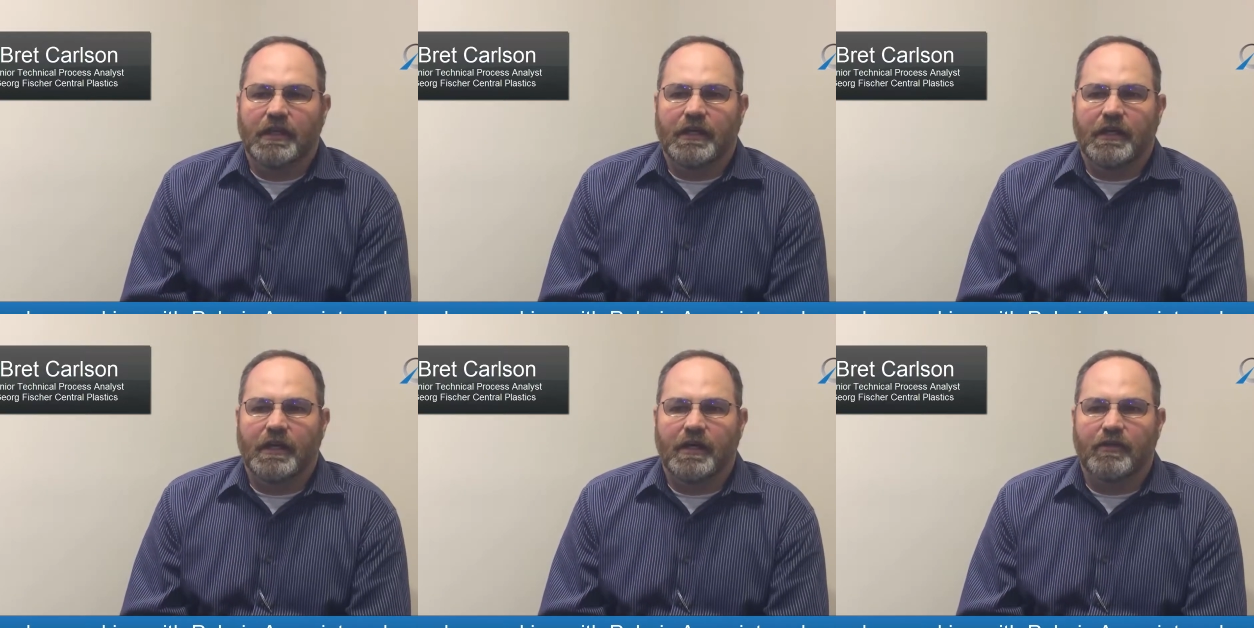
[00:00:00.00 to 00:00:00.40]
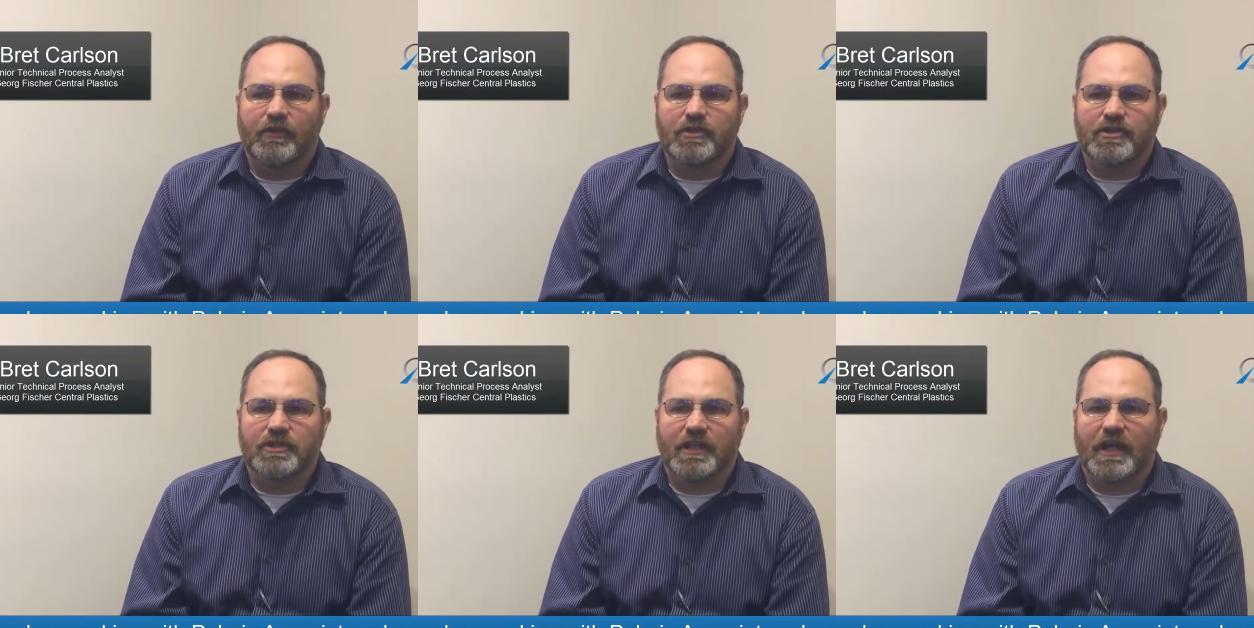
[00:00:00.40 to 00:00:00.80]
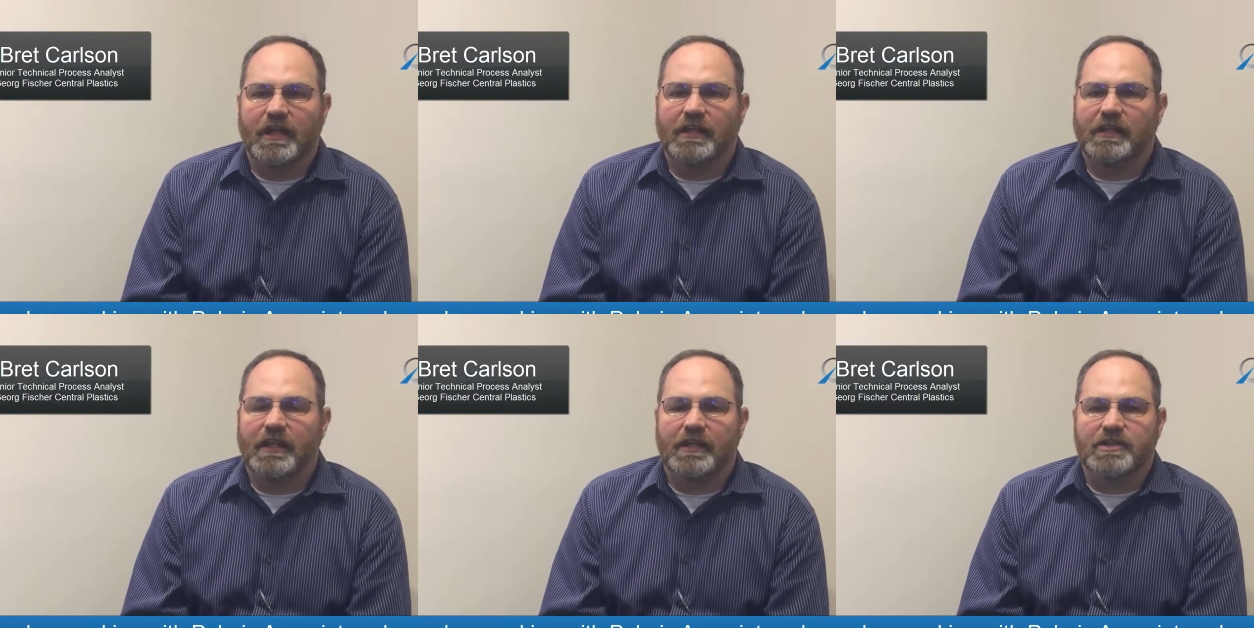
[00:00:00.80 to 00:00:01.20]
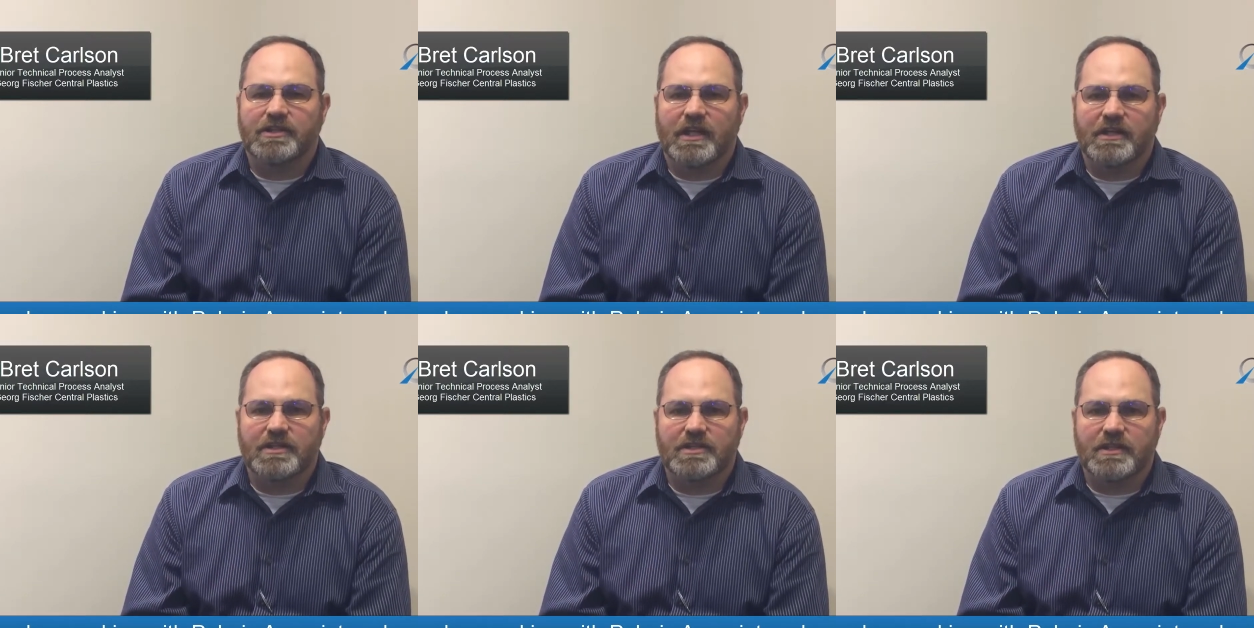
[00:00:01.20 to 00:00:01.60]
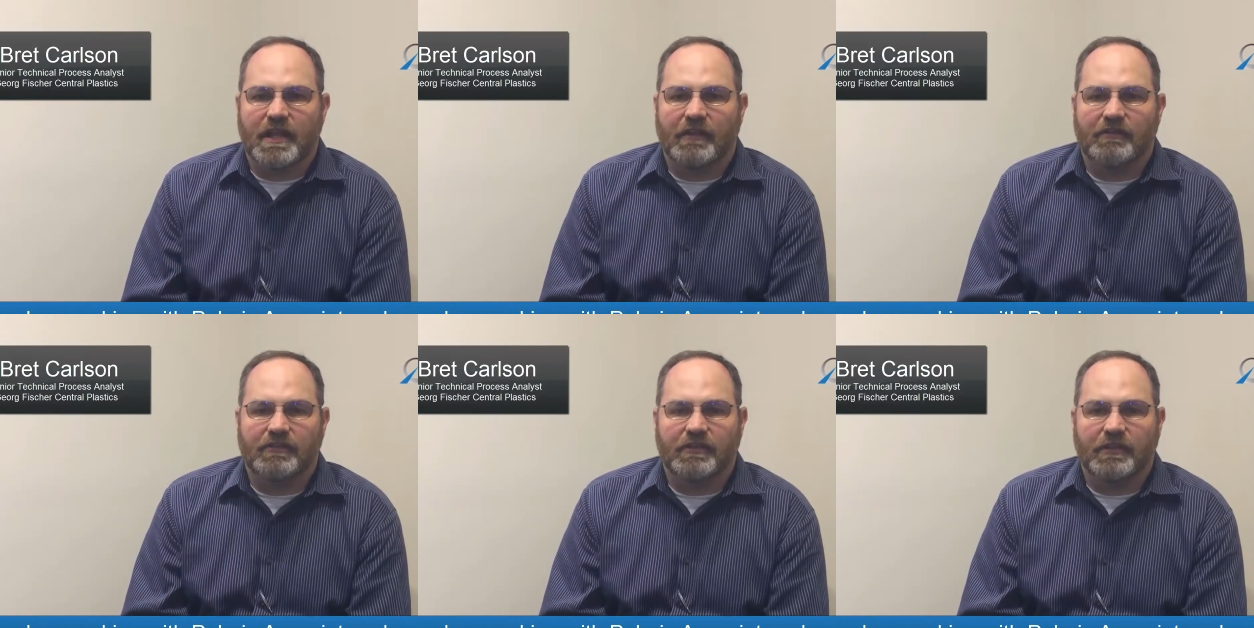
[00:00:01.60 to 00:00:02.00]
there's not a lot of changes that
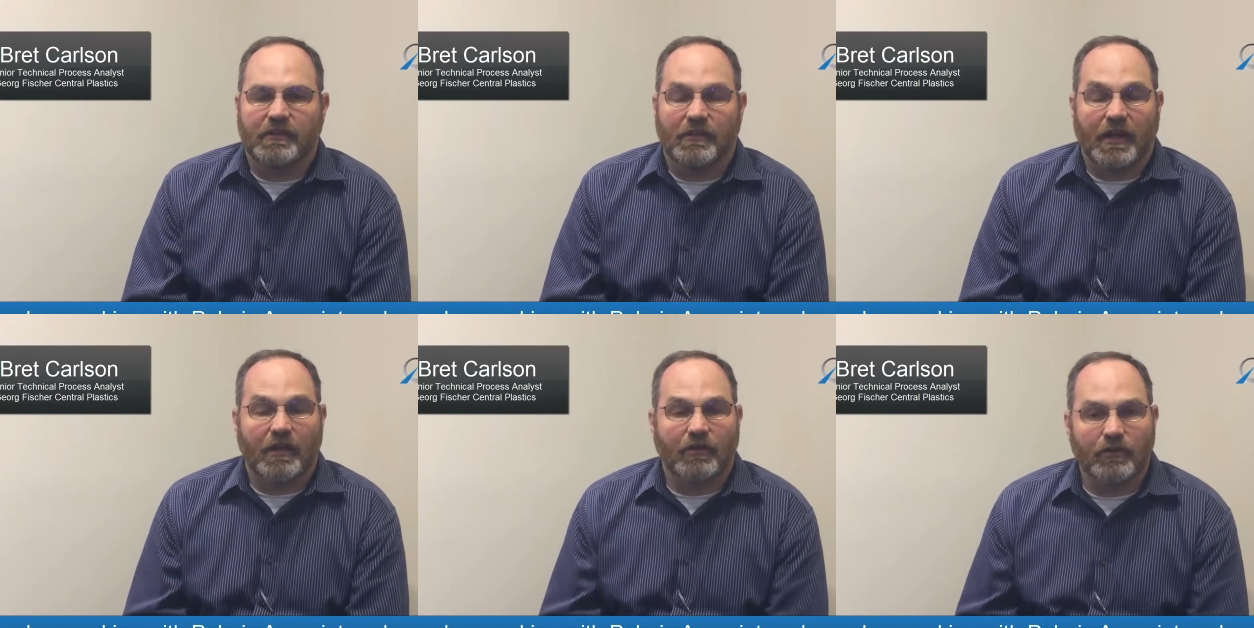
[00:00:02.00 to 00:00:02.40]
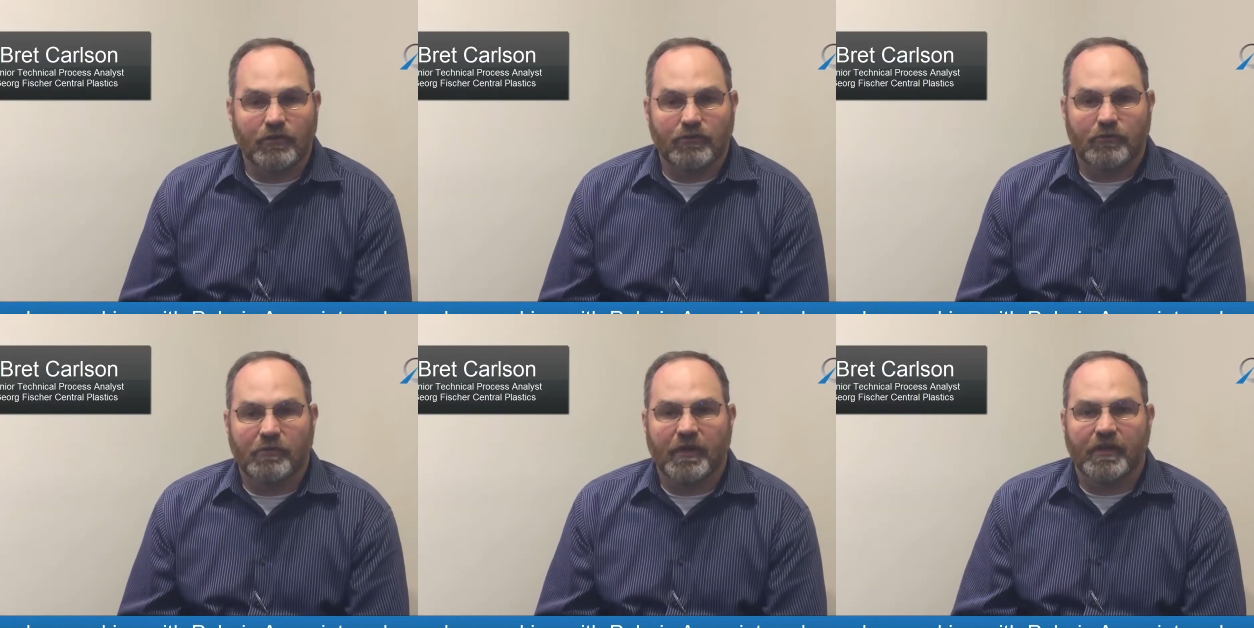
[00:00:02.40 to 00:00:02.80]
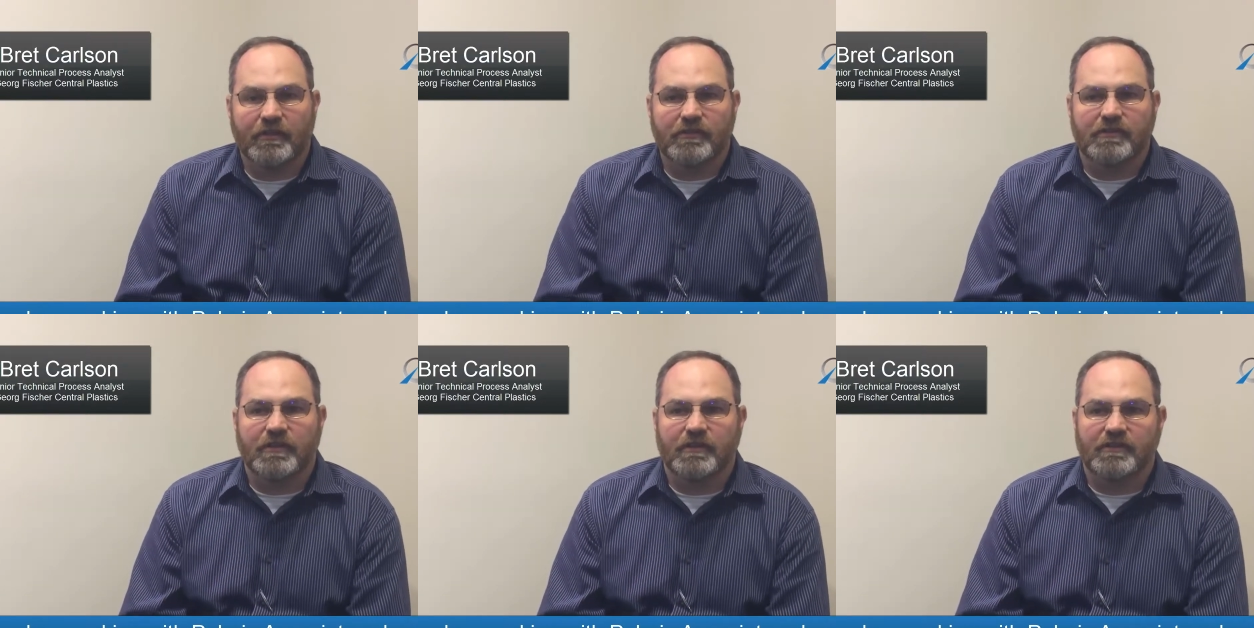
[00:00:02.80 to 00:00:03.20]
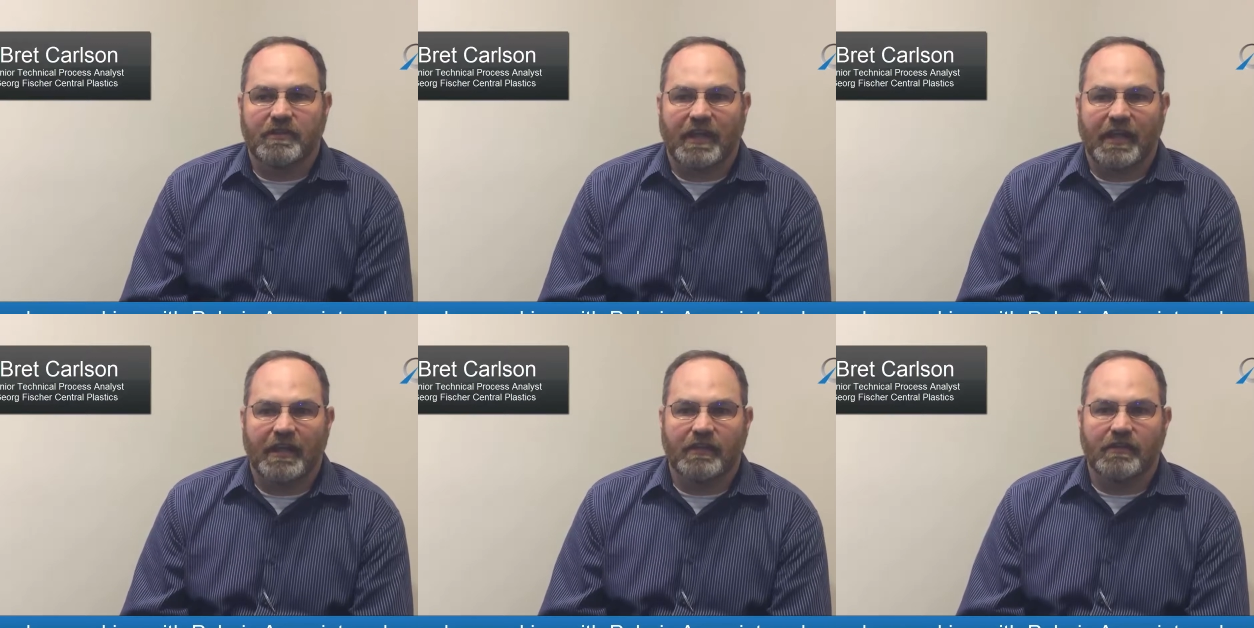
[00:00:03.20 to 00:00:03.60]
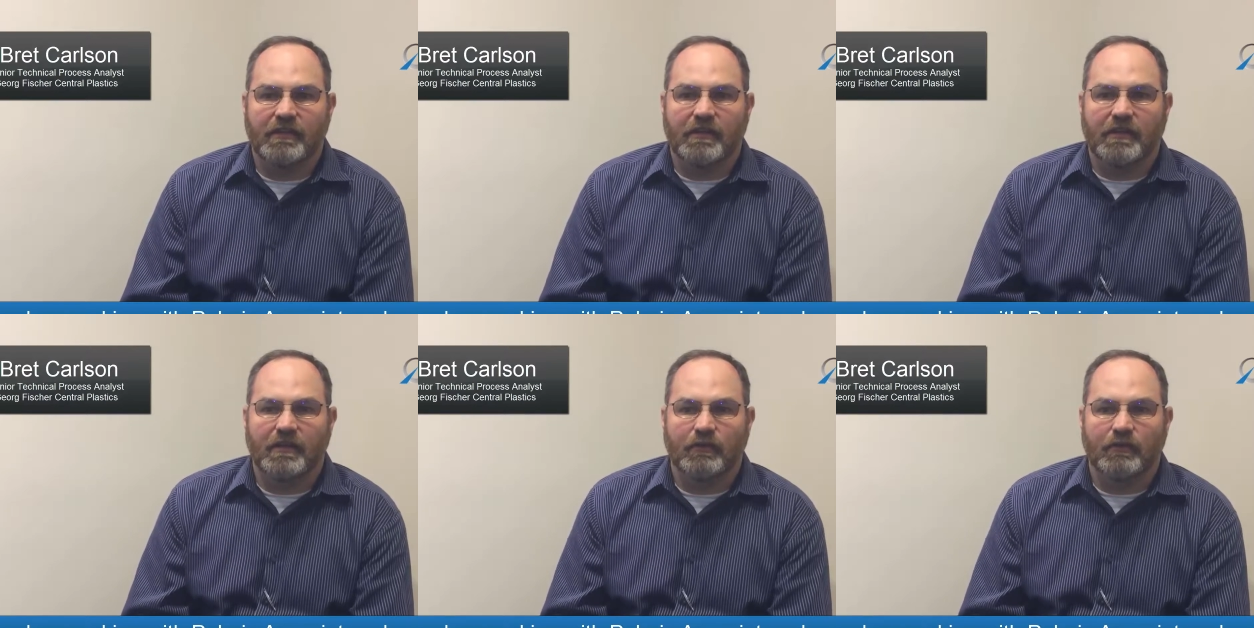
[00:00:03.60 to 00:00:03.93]
I've seen on our user base that has had